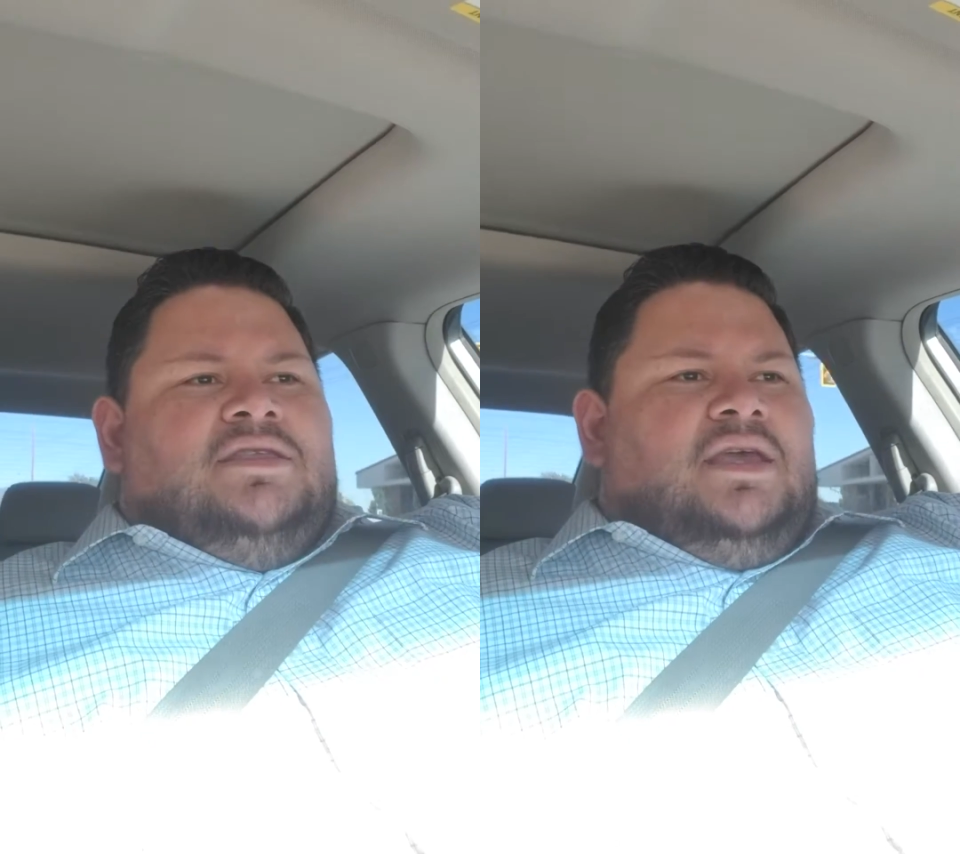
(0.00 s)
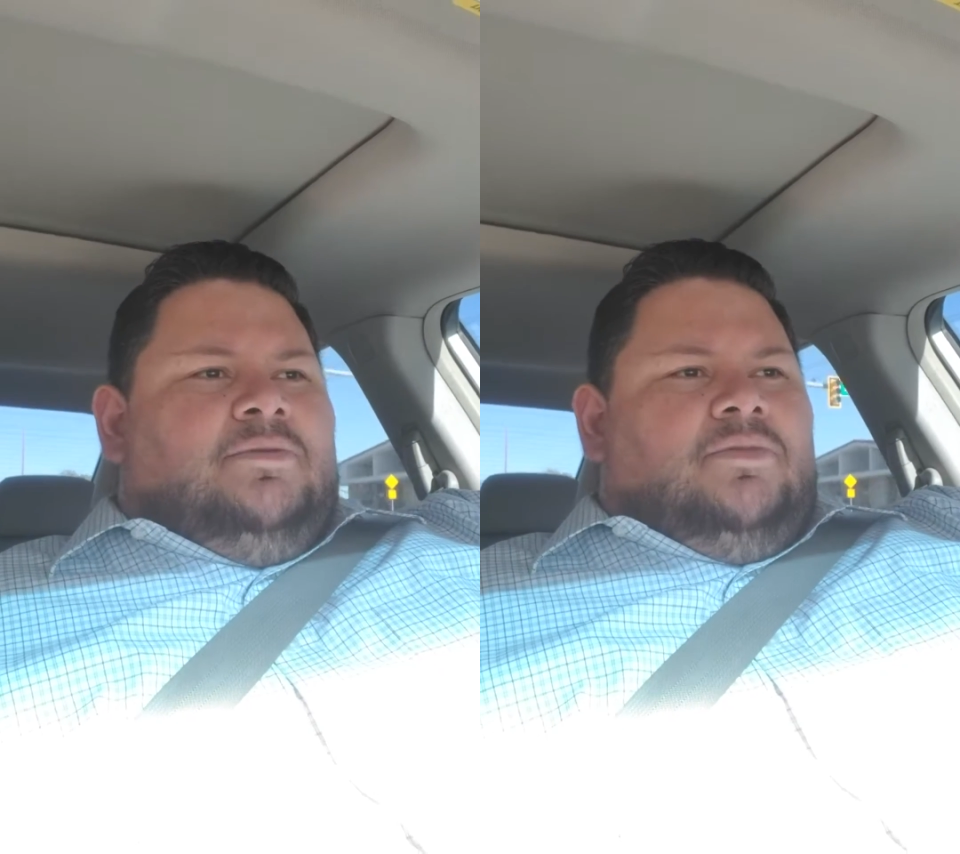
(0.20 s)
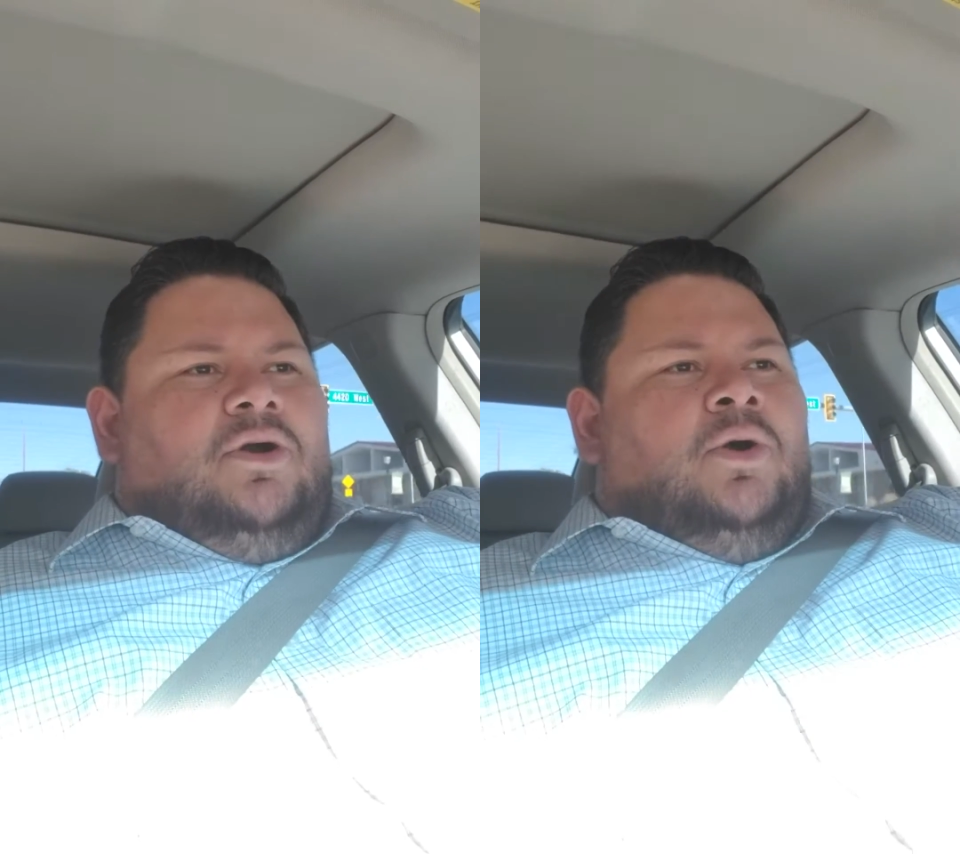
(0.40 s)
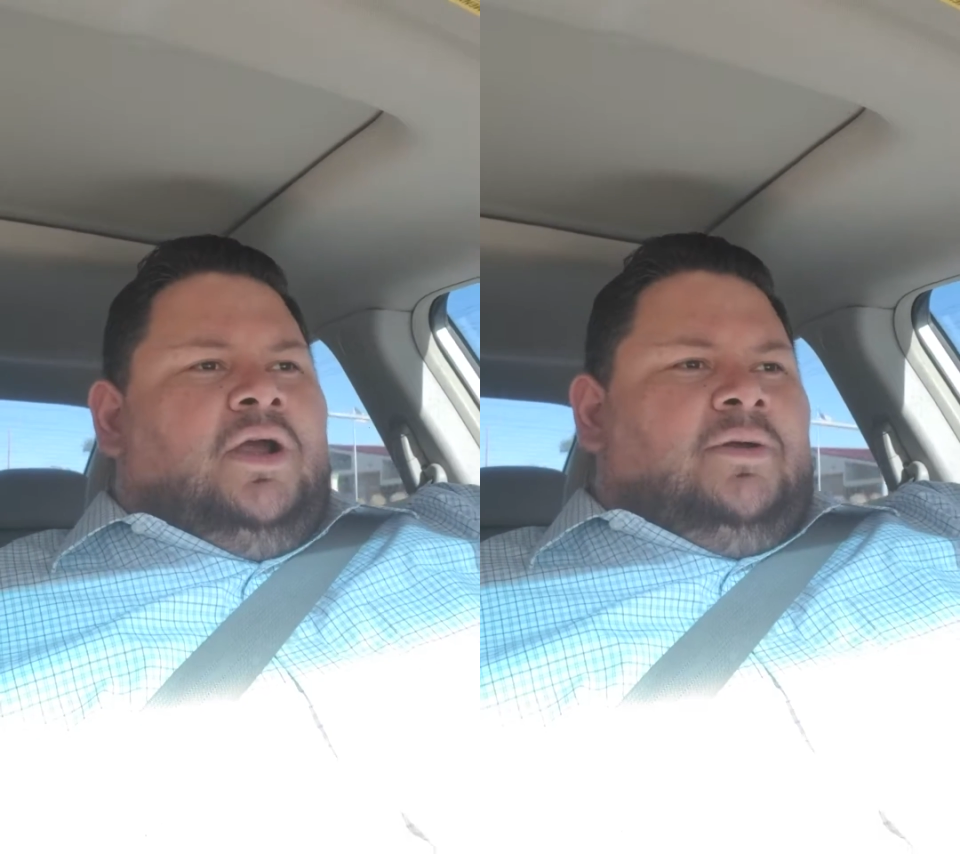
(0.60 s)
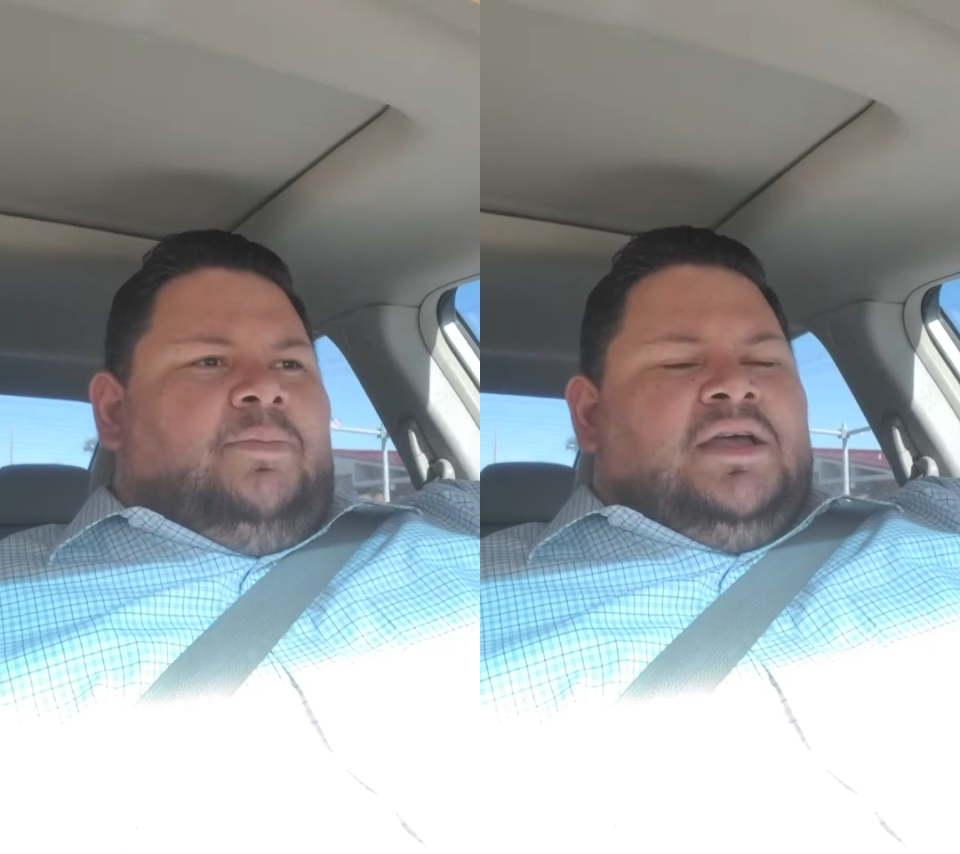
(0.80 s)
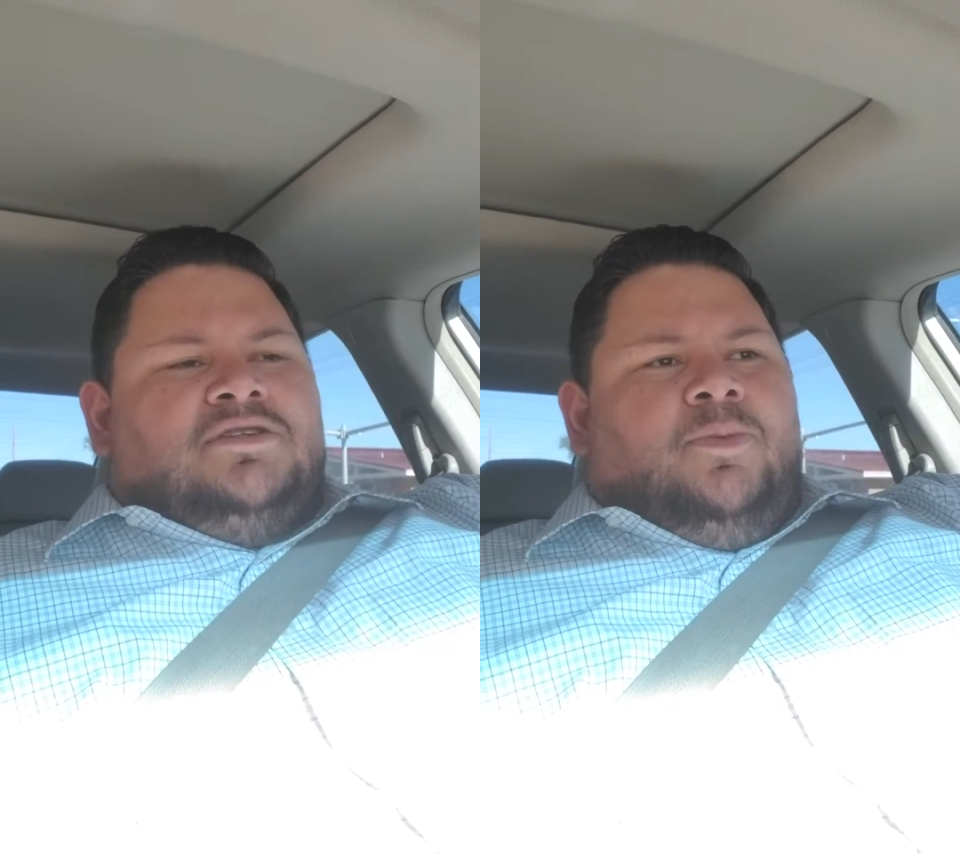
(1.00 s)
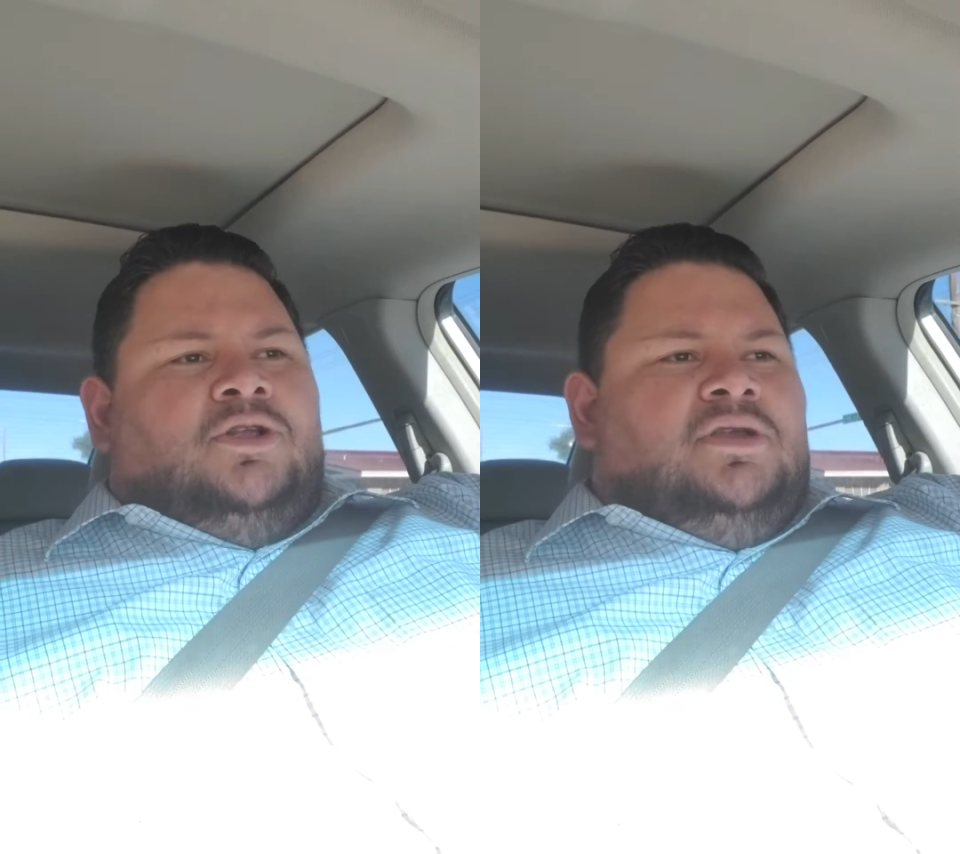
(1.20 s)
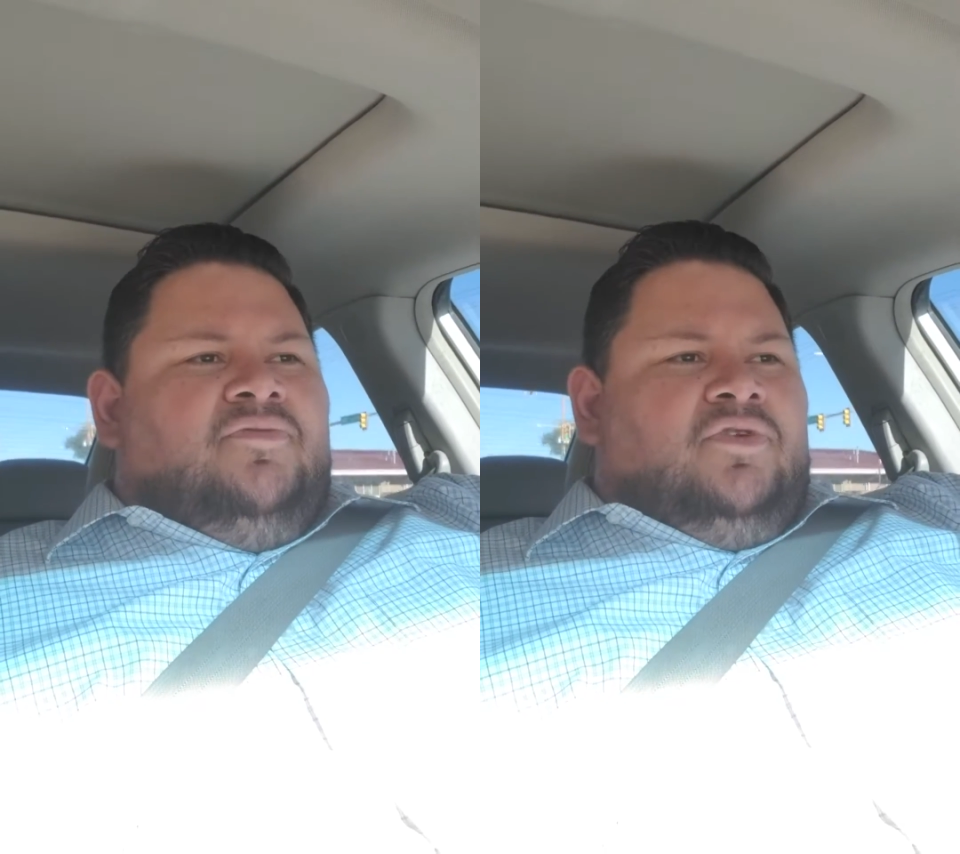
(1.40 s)
team or a
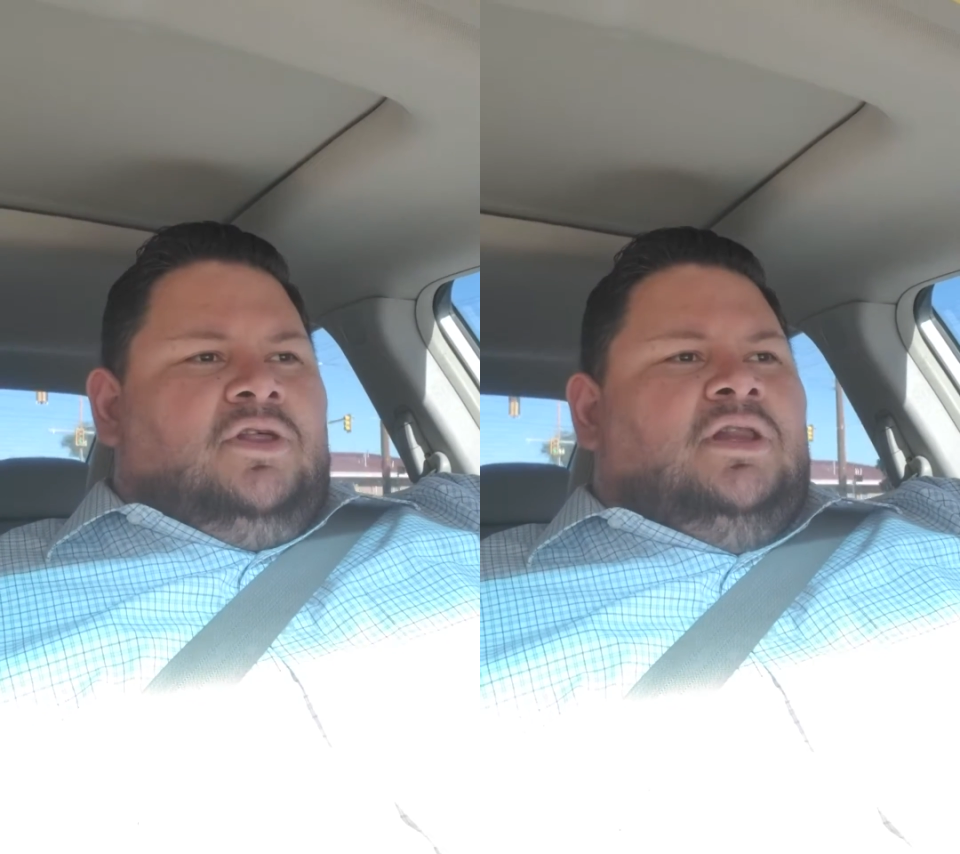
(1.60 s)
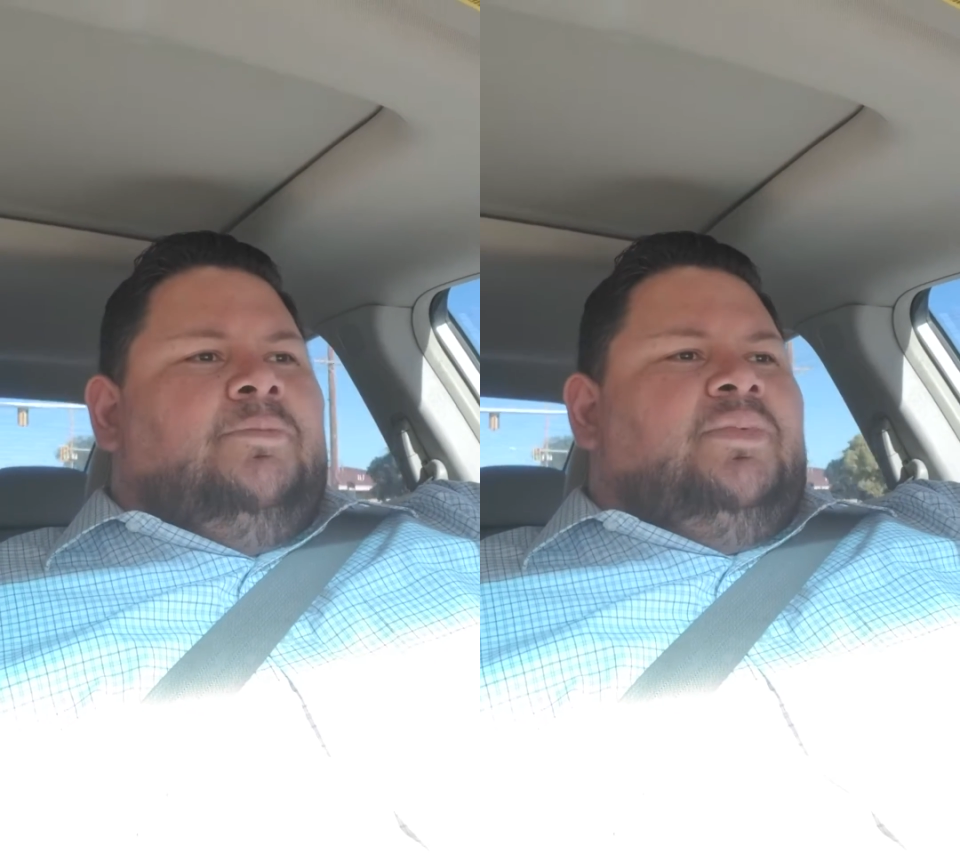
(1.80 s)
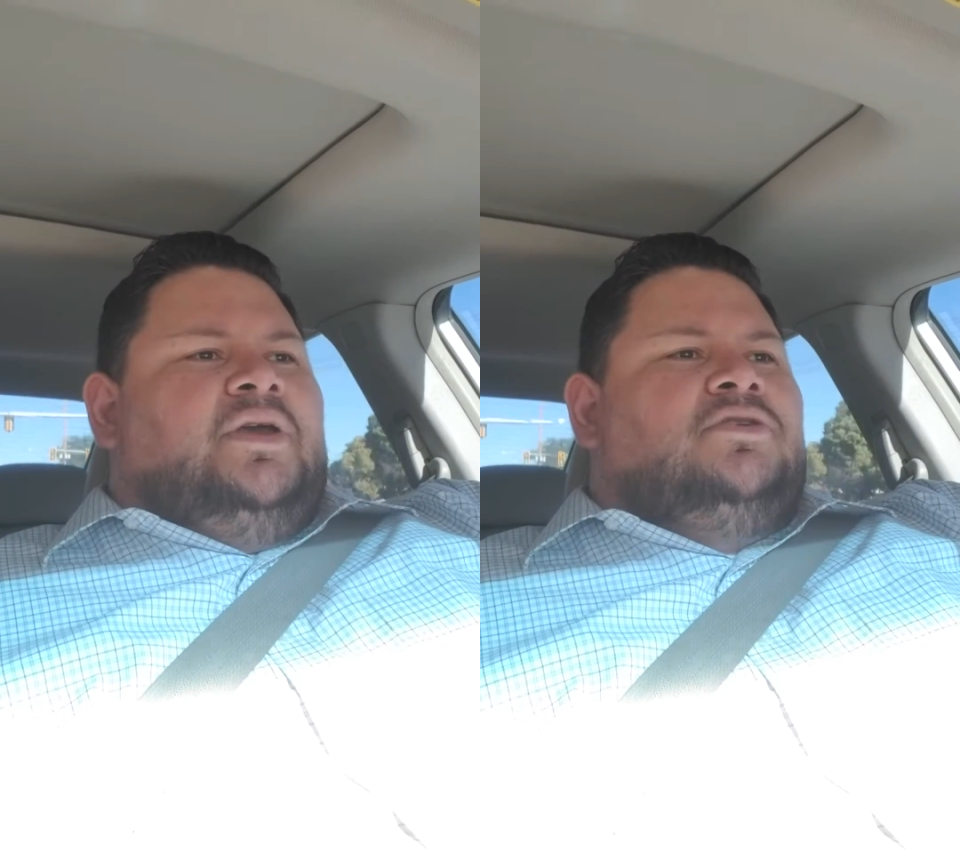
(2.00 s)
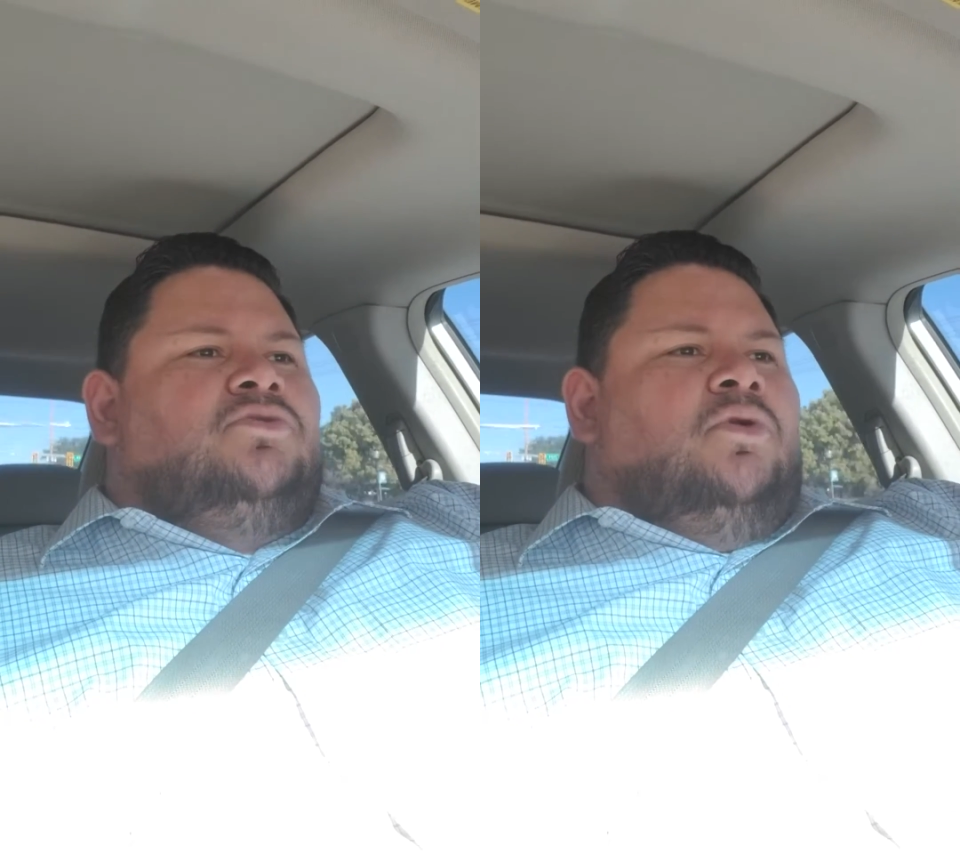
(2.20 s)
basketball team for the Olympics,